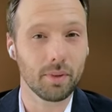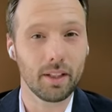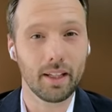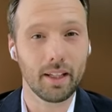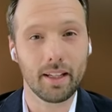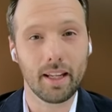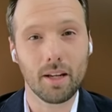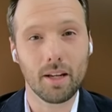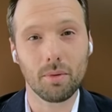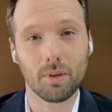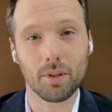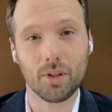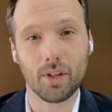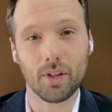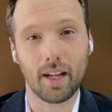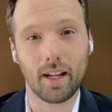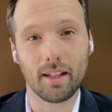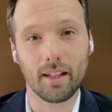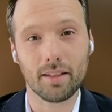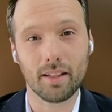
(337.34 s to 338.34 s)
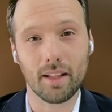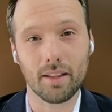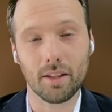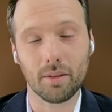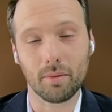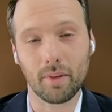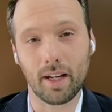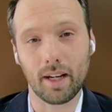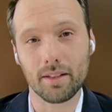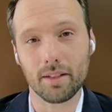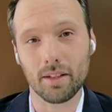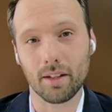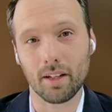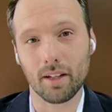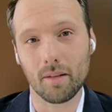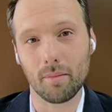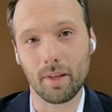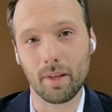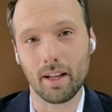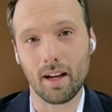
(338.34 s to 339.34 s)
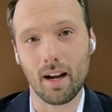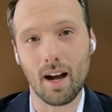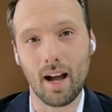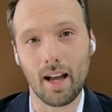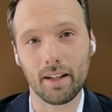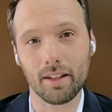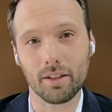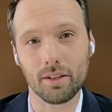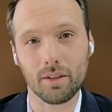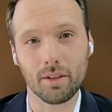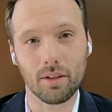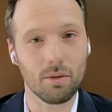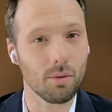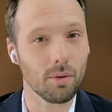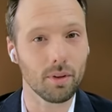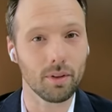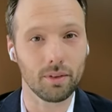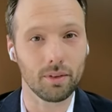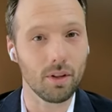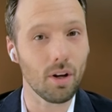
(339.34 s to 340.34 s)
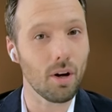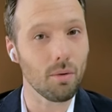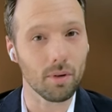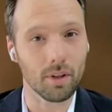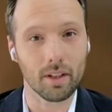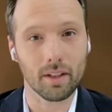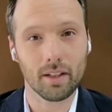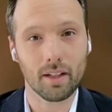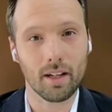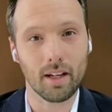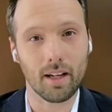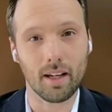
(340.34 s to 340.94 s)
really an equal chance that the rates are going to be higher or lower.